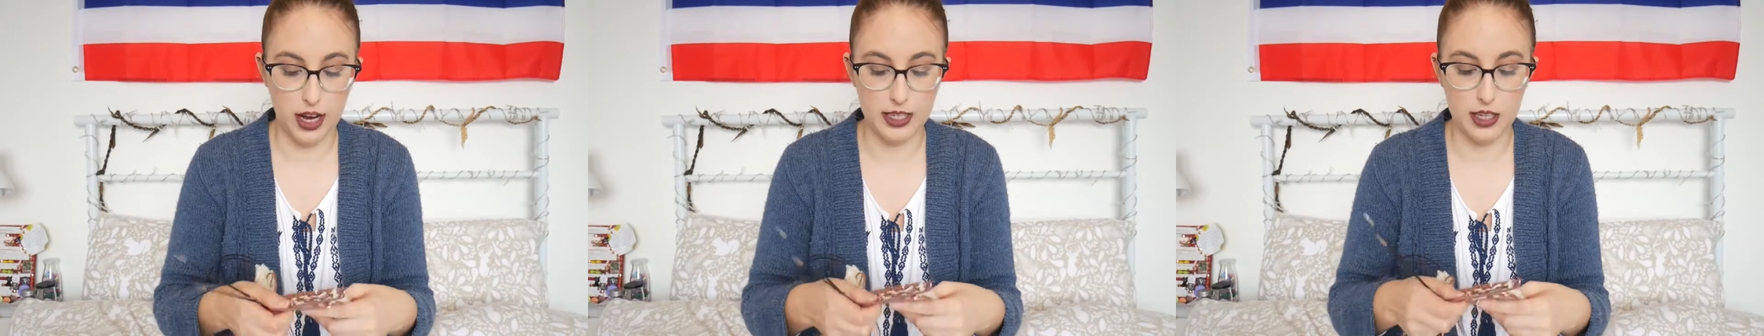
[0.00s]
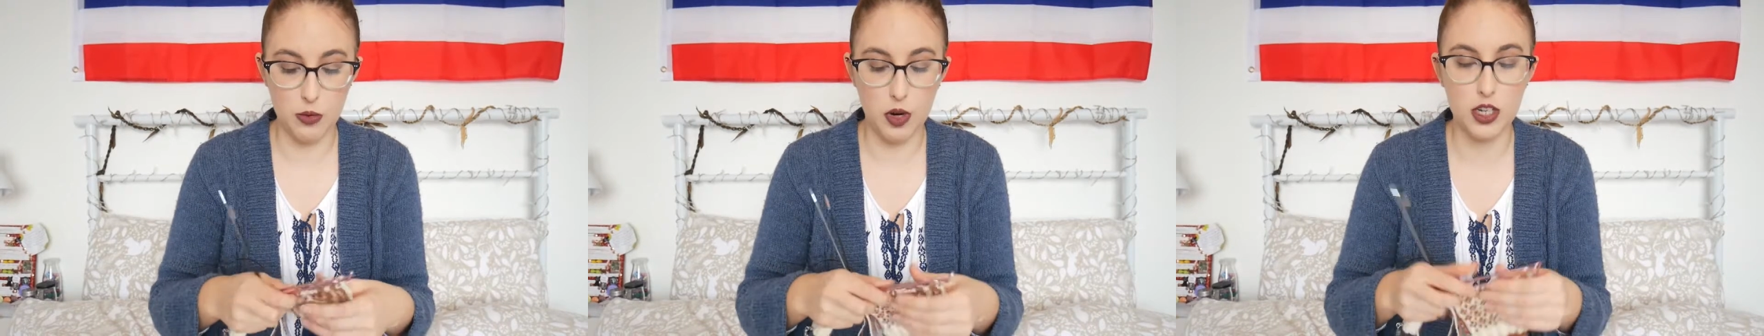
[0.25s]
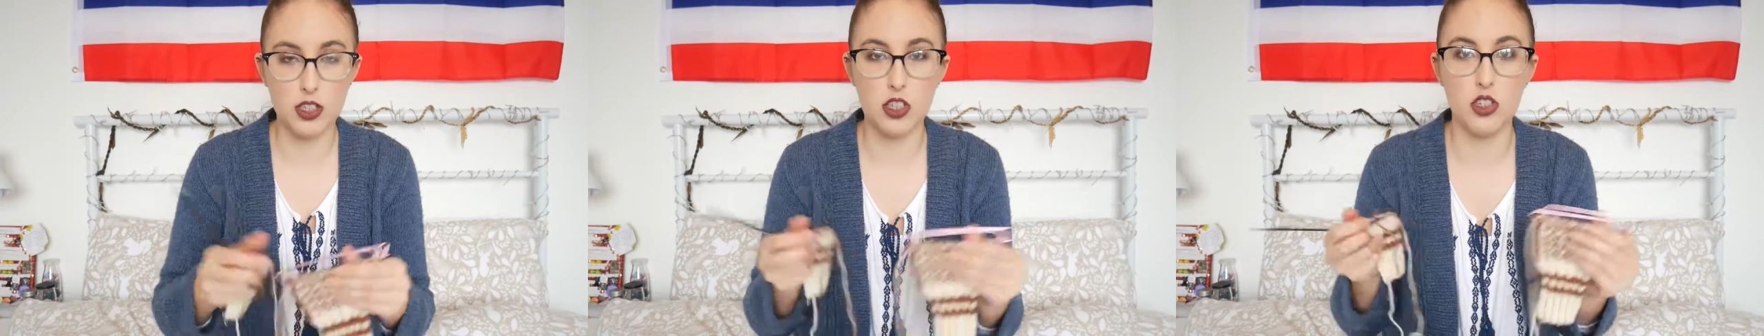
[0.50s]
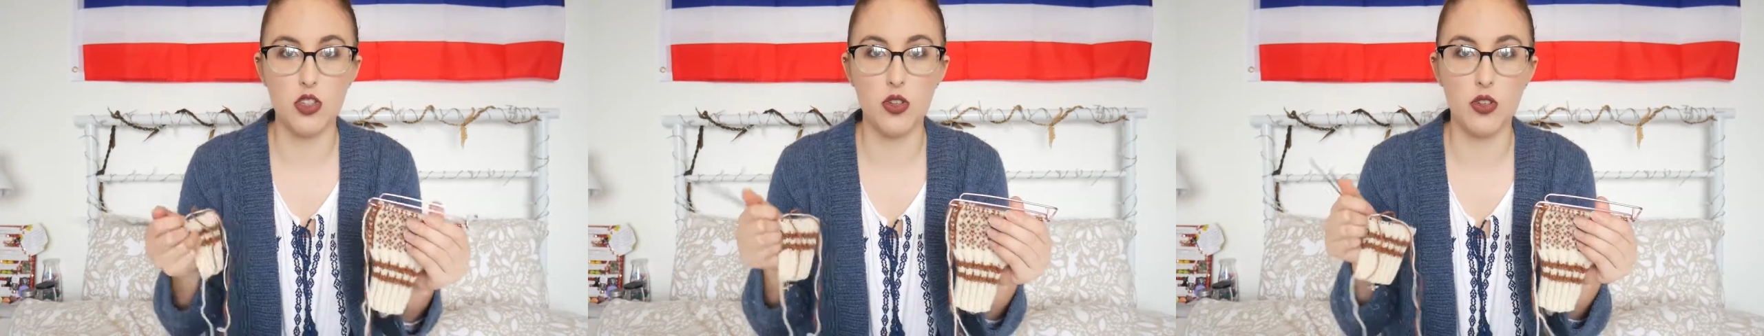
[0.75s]
I didn't want
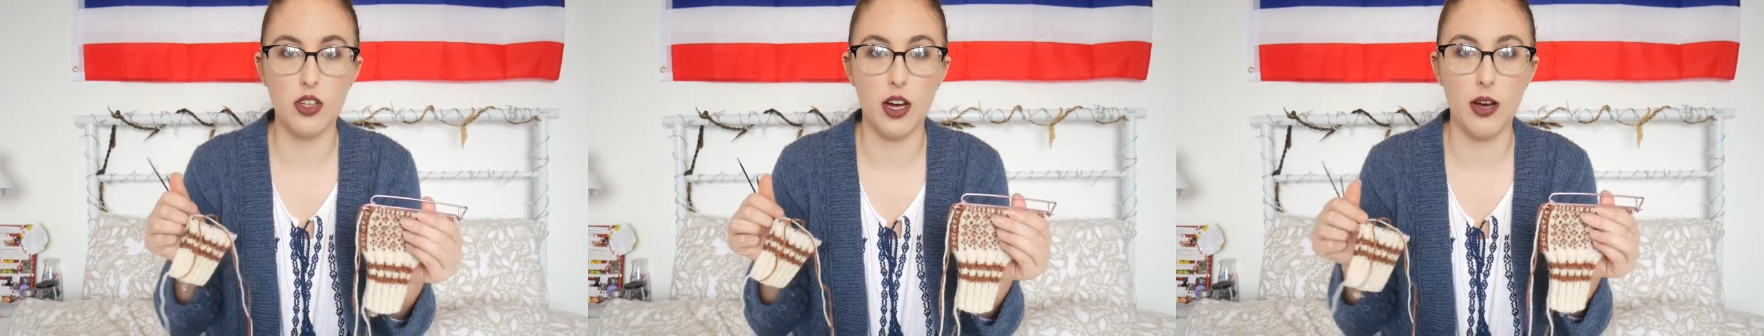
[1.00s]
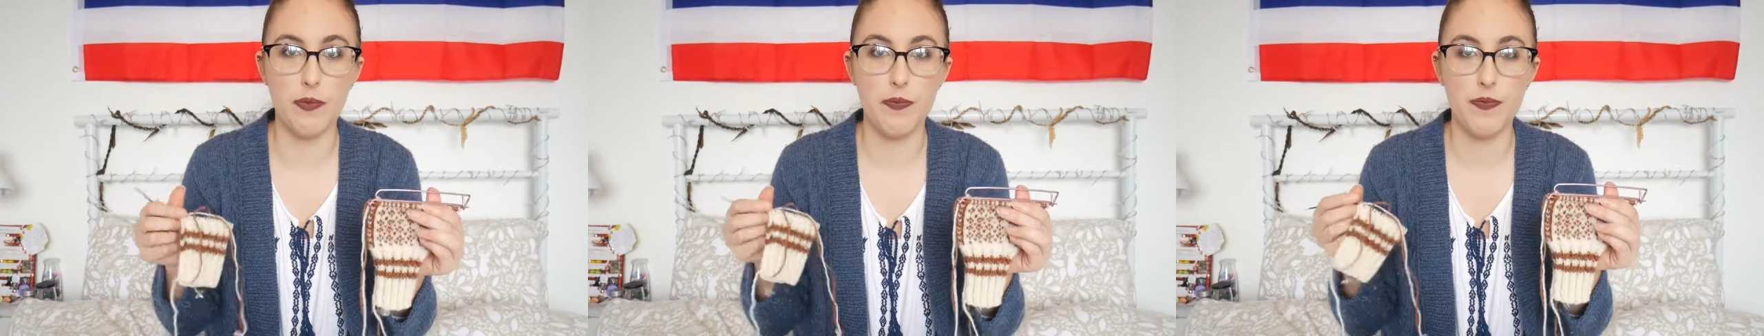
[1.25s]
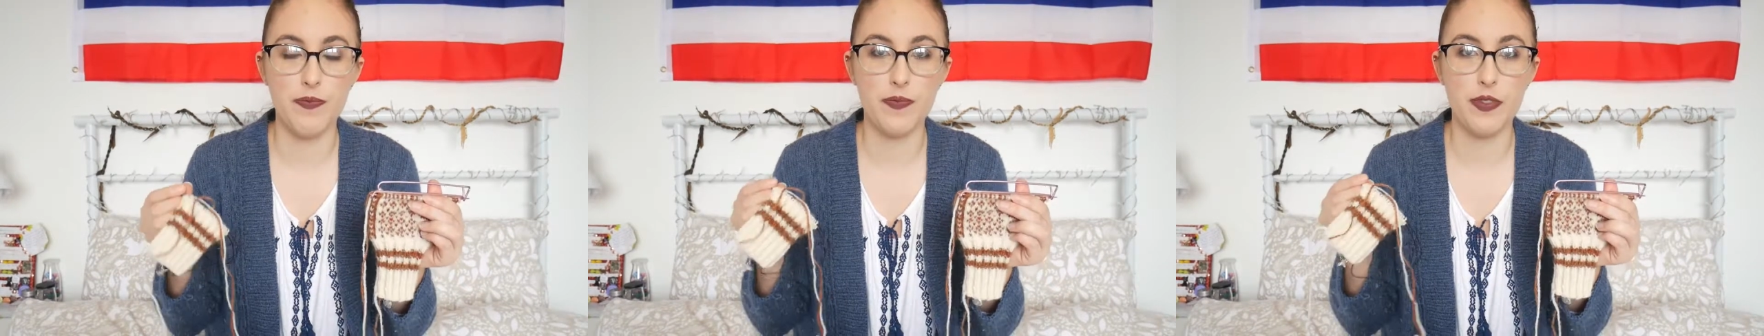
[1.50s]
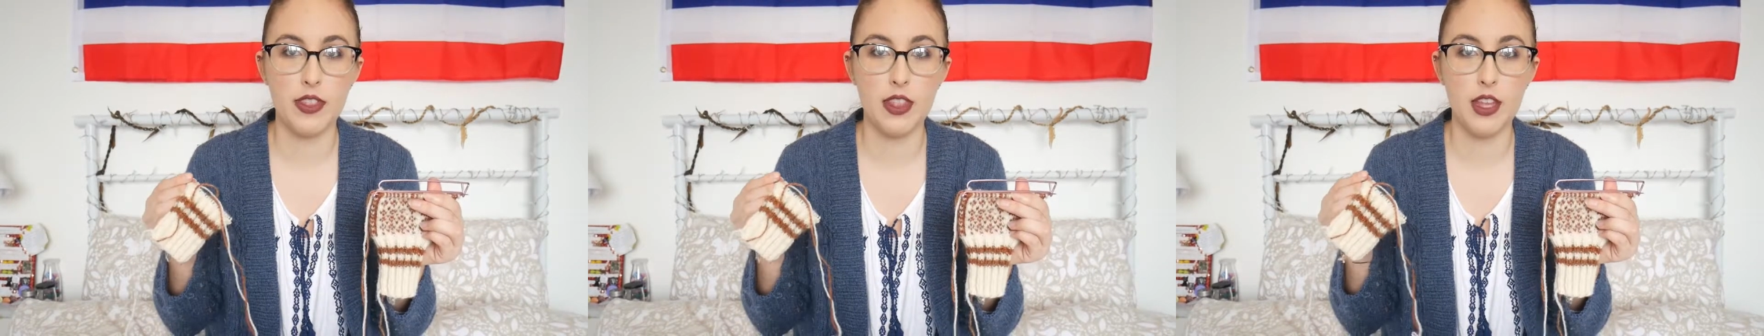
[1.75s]
to do them
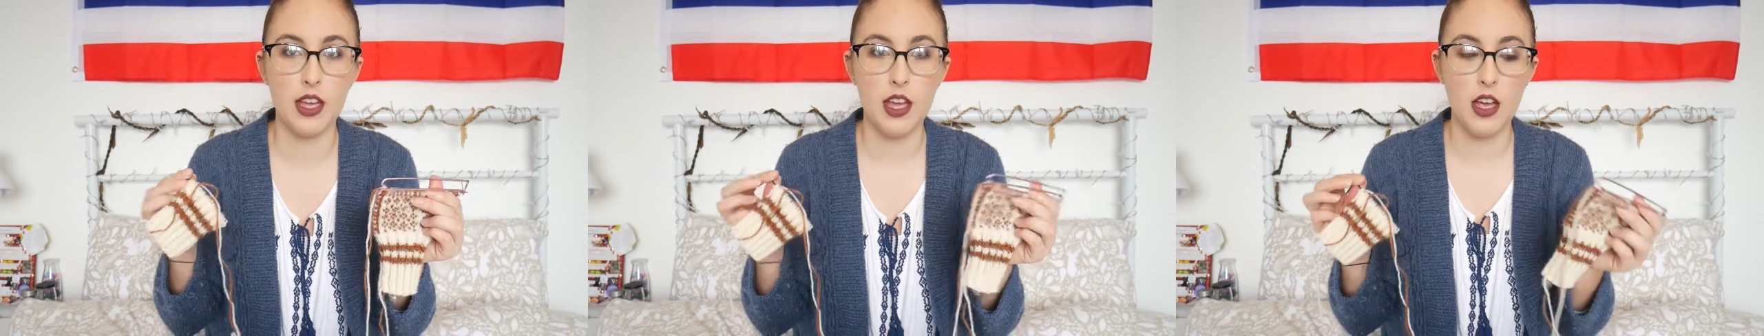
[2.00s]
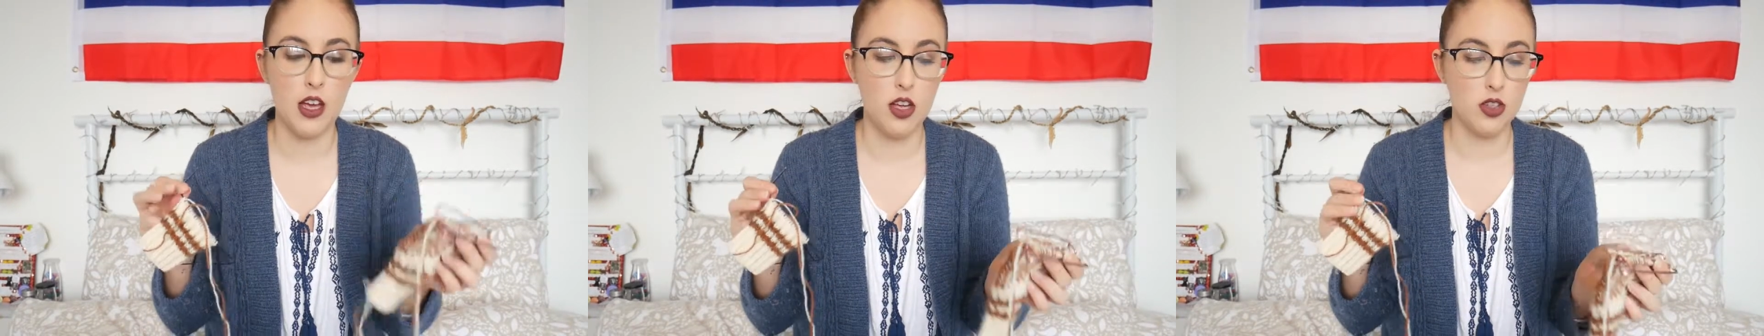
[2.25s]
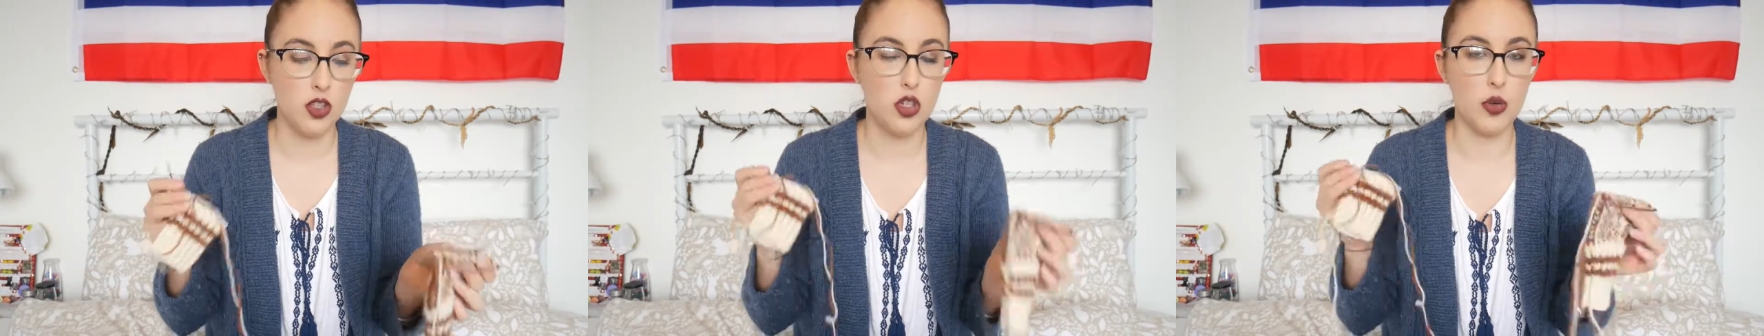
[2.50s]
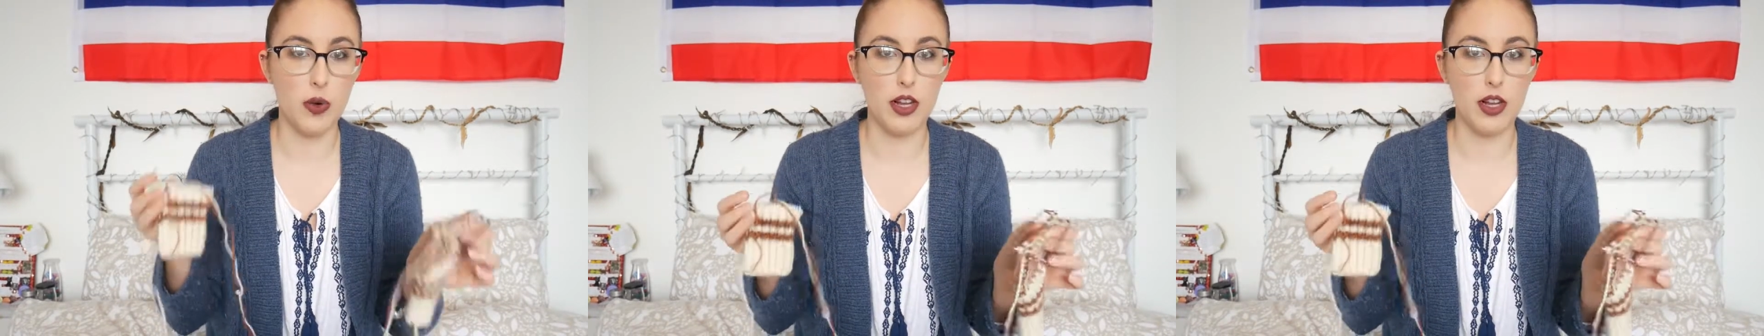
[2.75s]
two